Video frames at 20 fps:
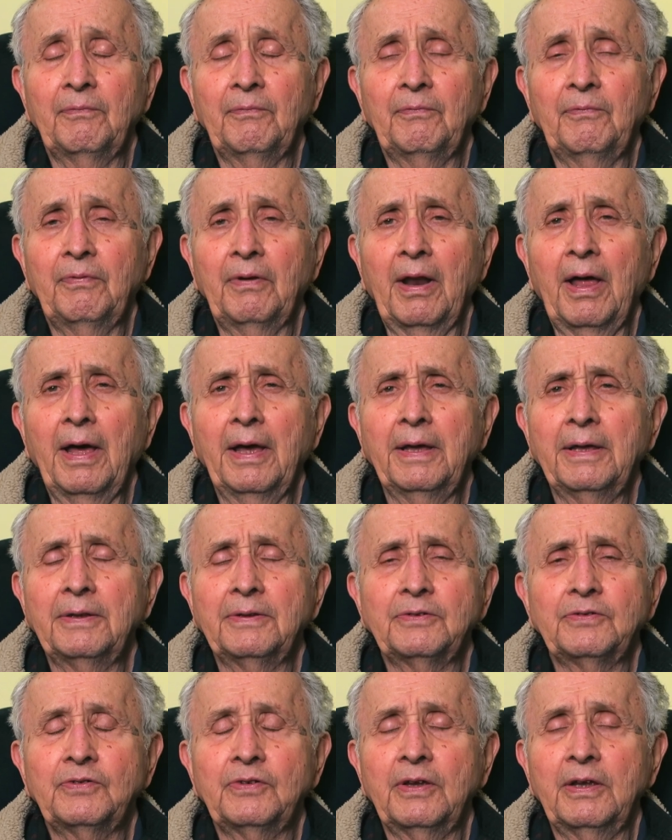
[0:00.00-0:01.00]

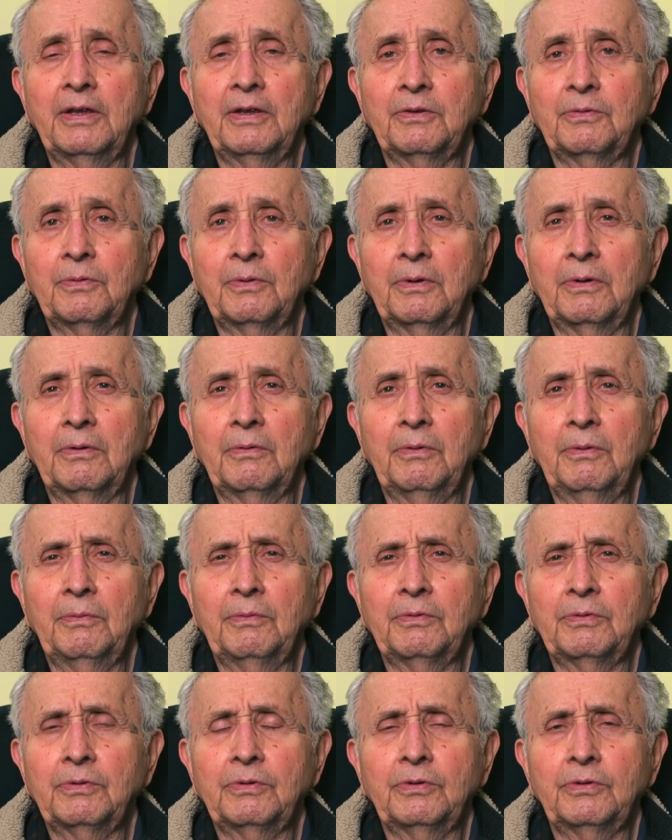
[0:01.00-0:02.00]
flying scenes were
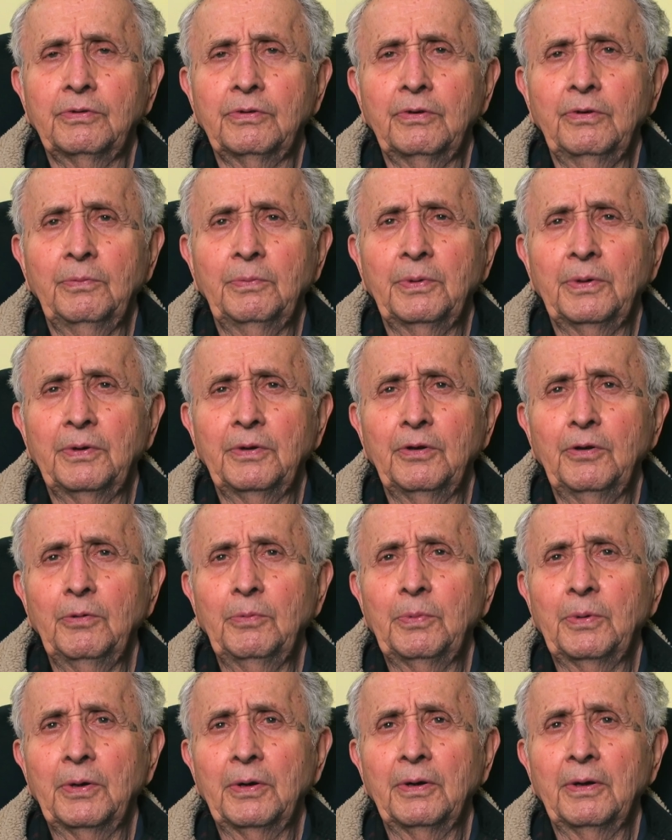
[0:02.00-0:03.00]
super
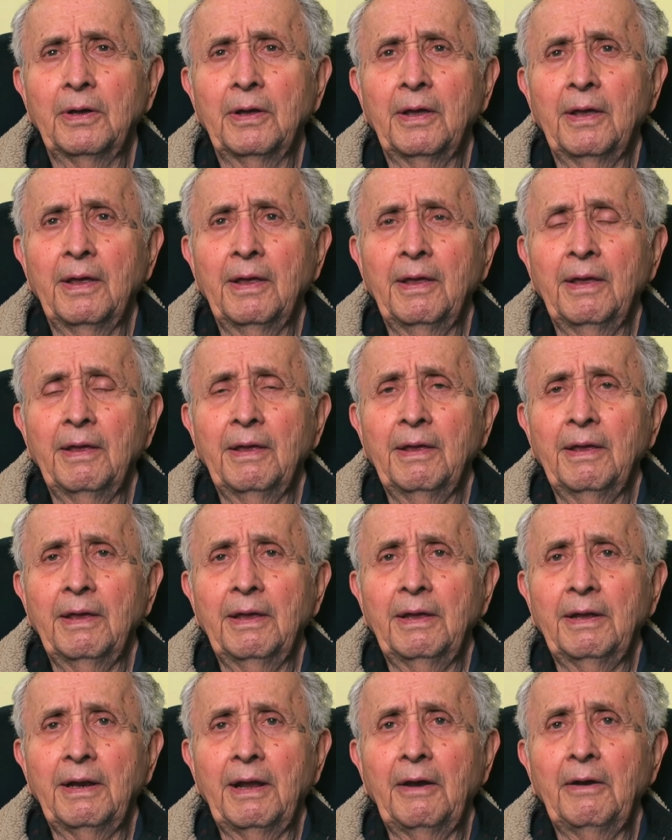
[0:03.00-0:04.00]
duper.
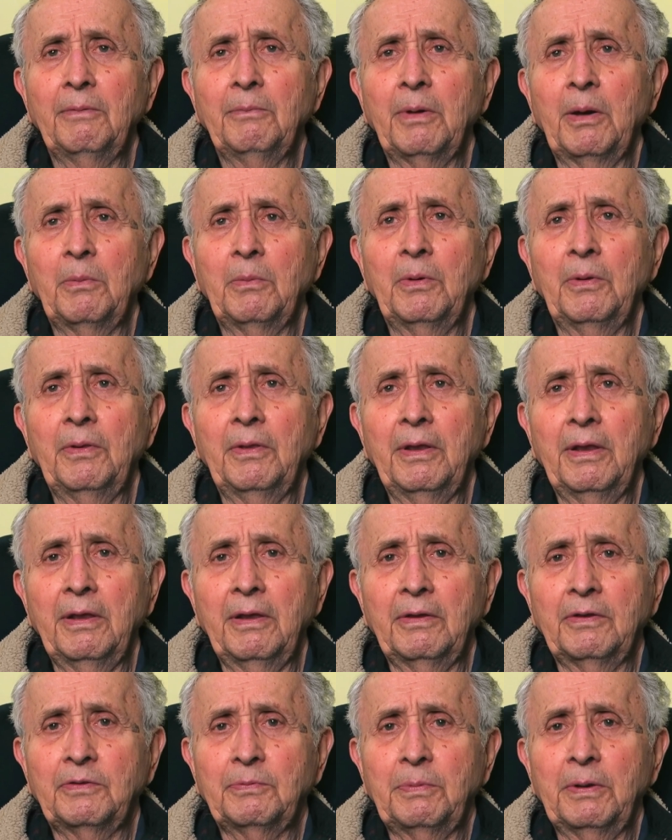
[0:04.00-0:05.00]
And I remember
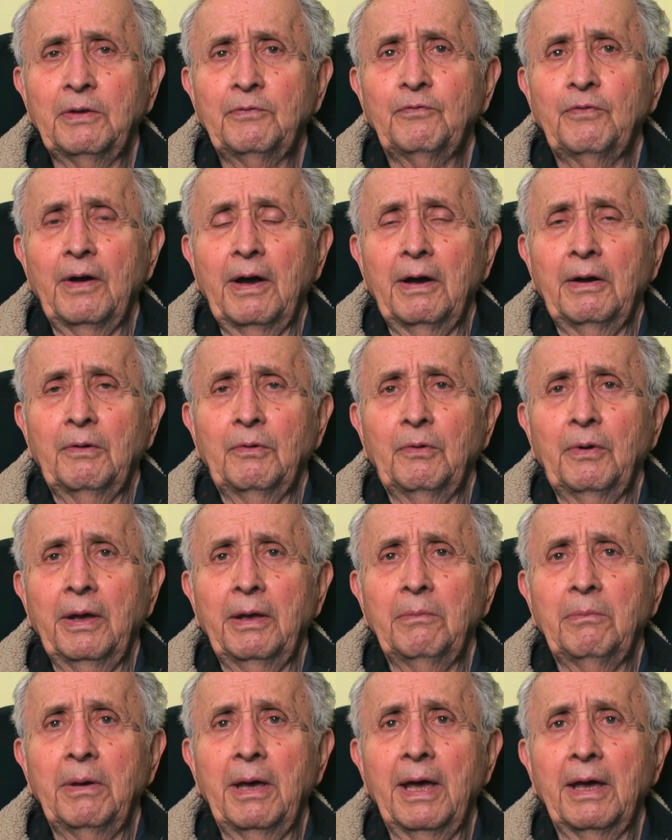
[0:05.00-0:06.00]
the Spitfire
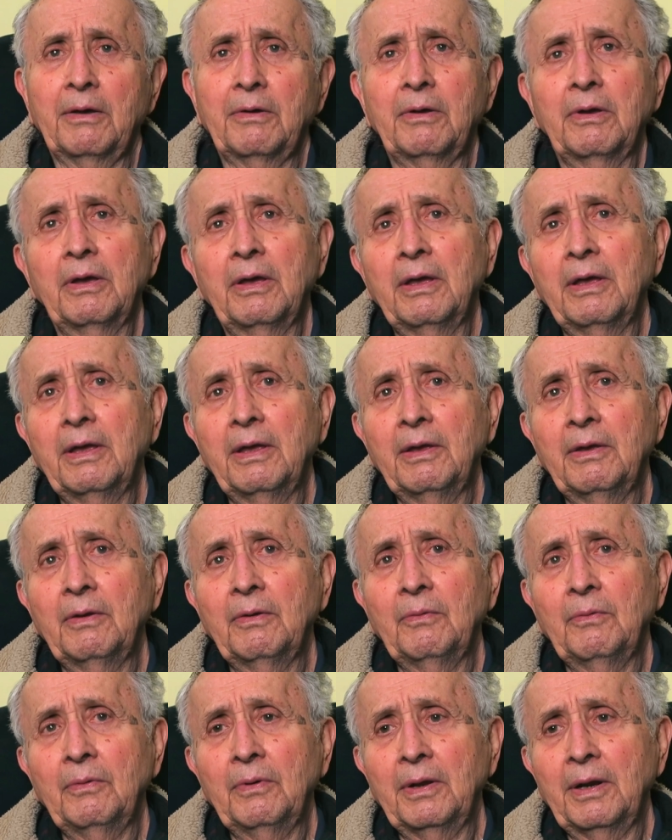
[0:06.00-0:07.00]
way back
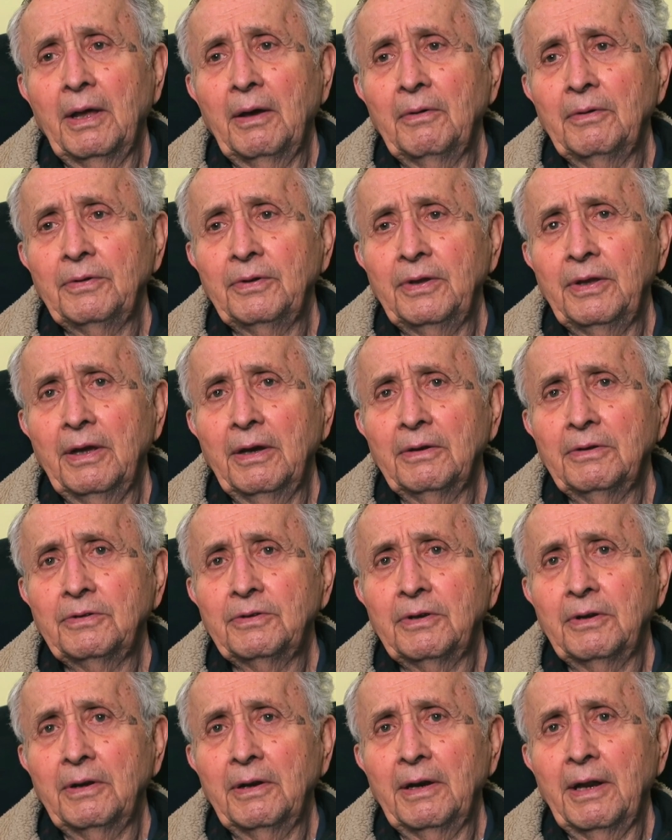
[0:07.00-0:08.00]
when I was a
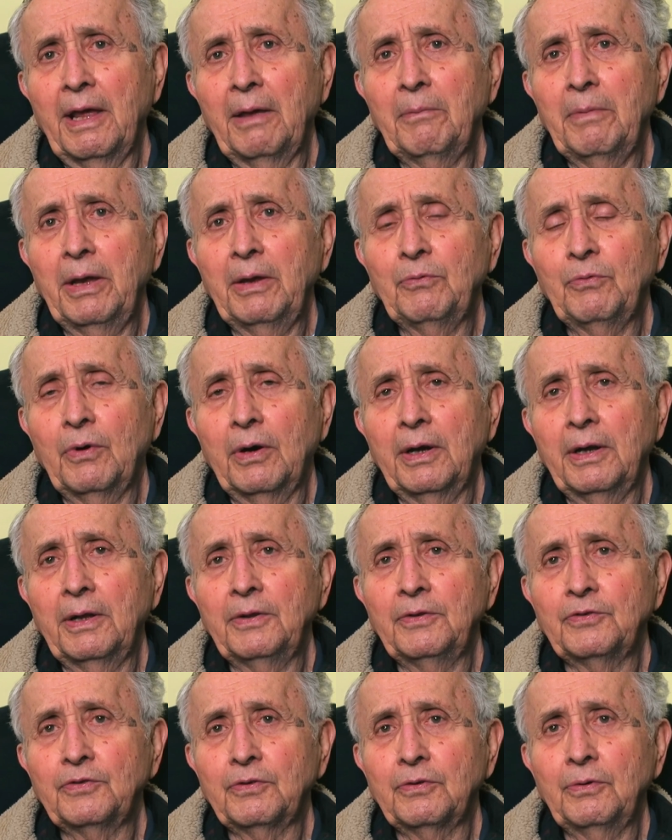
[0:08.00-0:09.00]
youngster, and I made one
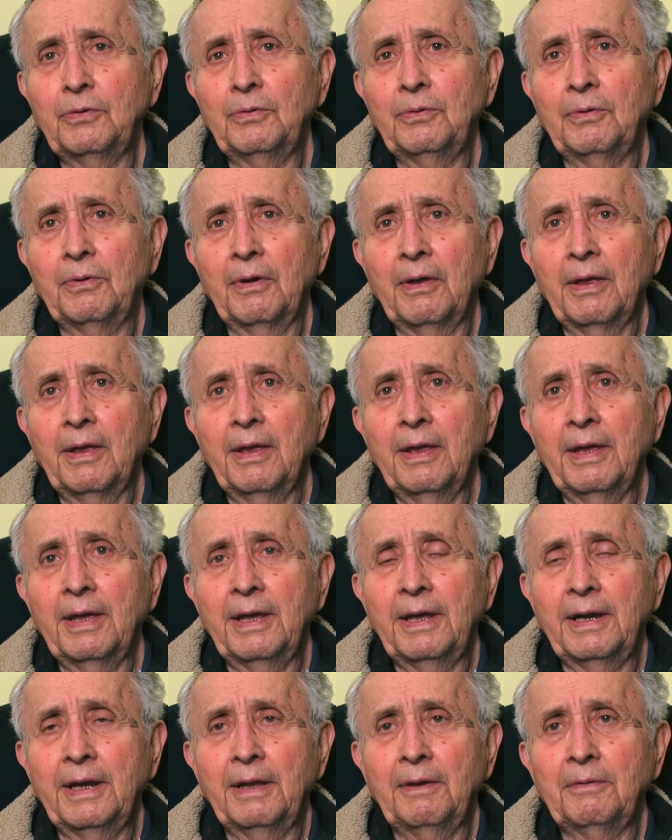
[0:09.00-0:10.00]
in school,
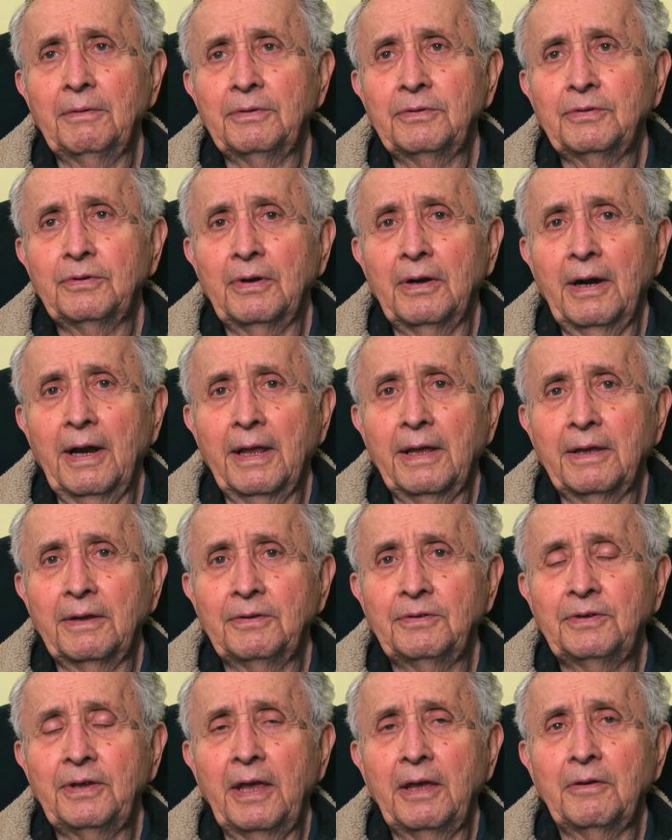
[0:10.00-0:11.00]
and that was sort of like
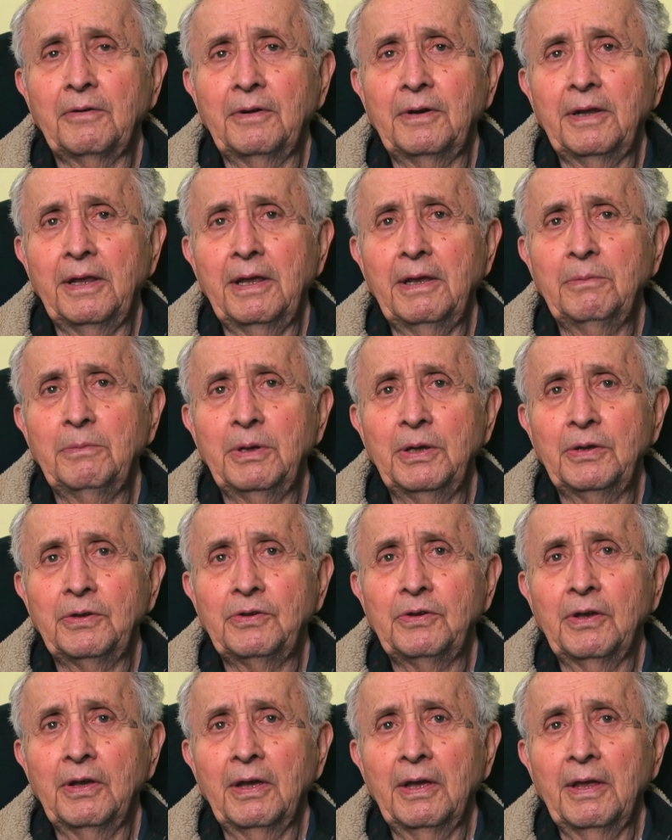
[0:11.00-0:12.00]
a sacred
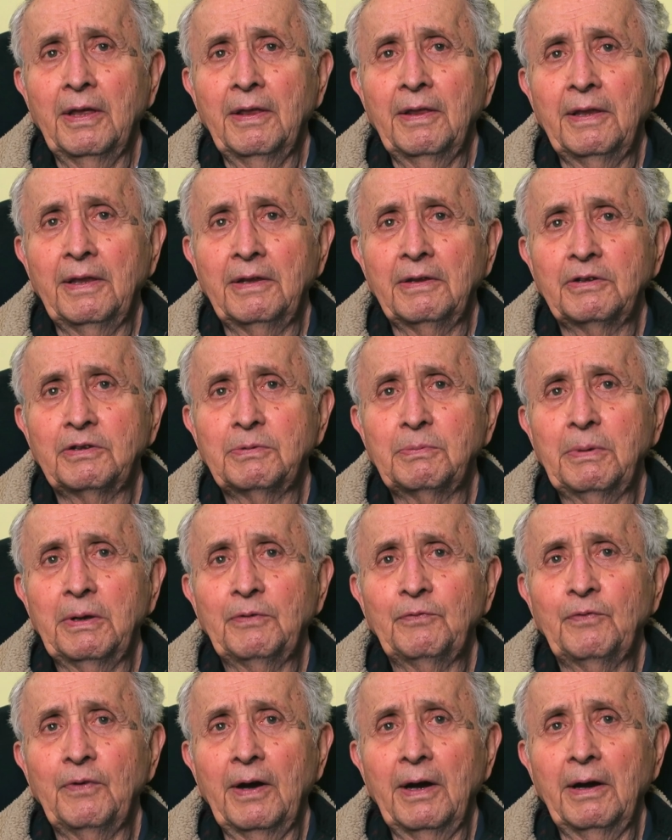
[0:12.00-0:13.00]
image, the
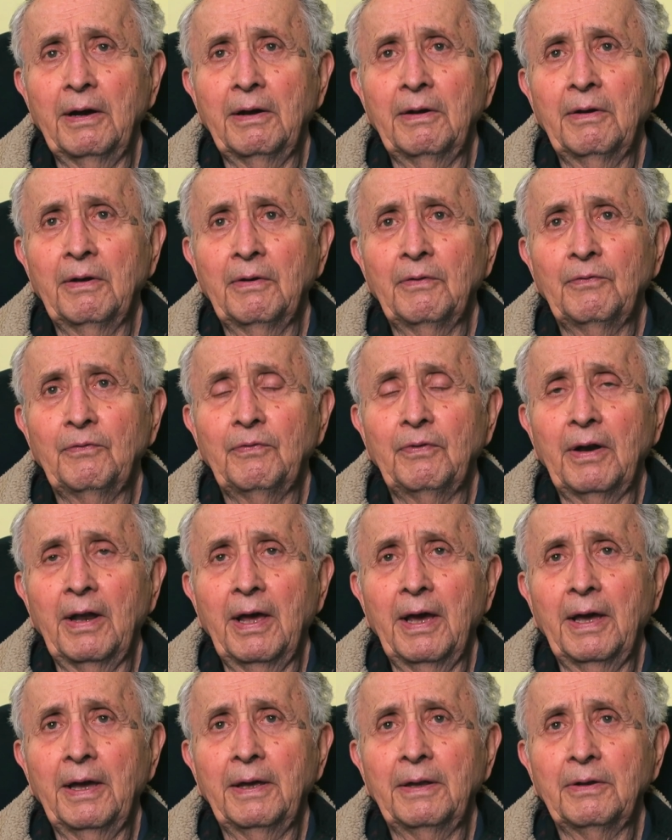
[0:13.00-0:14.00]
Spitfire
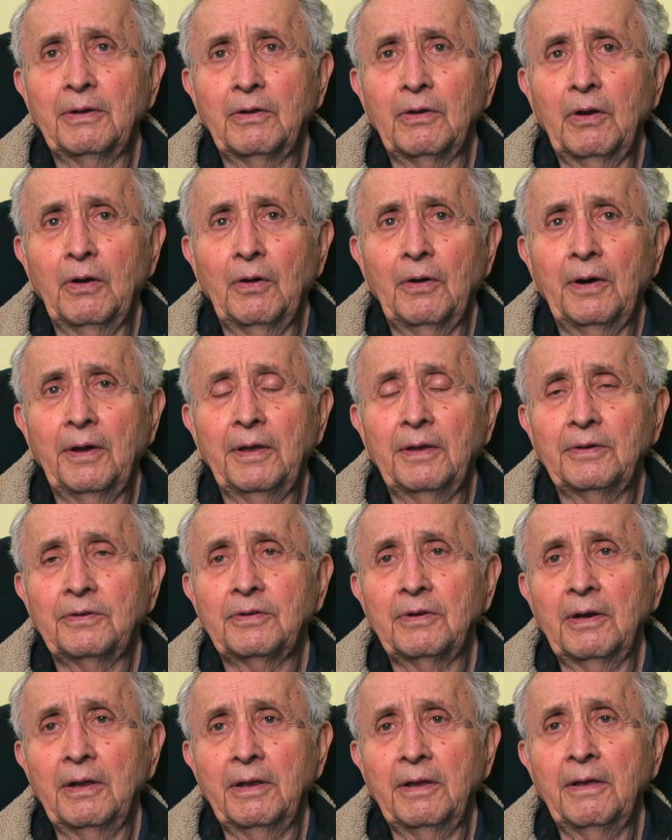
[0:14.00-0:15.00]
flying
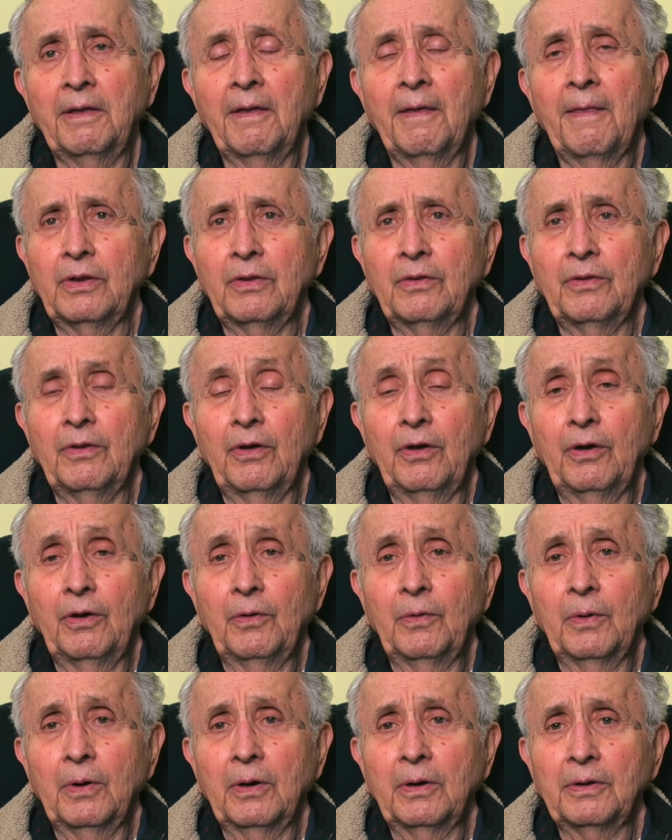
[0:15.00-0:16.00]
gloriously. the
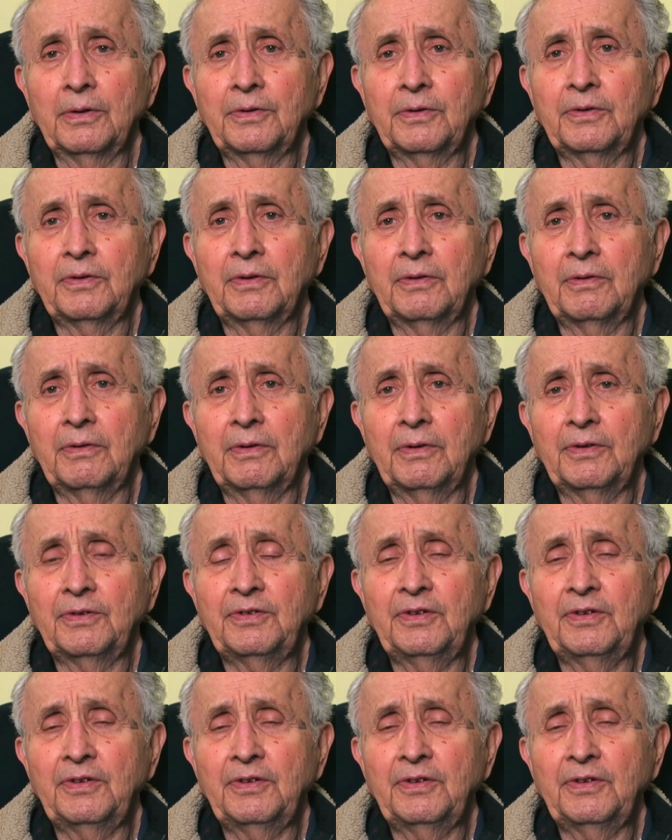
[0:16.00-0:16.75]
whole world, the